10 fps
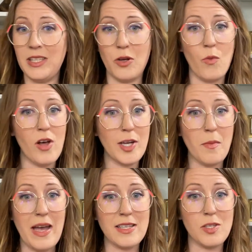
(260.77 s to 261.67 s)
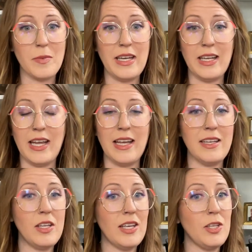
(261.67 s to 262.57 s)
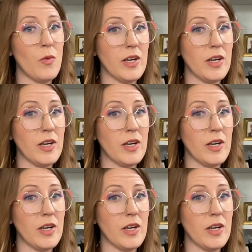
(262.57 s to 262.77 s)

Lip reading: While you're masturbating, you